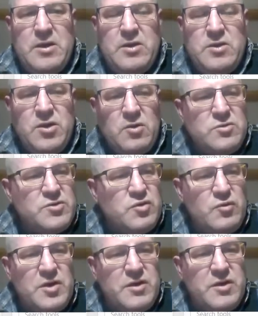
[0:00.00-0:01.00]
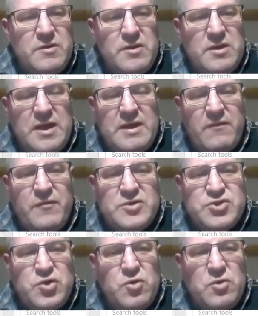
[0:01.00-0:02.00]
Don't do it like
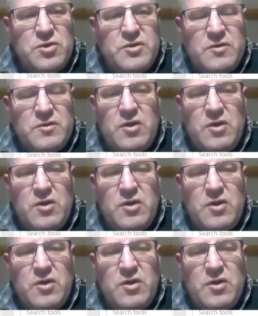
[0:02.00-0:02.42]
the short,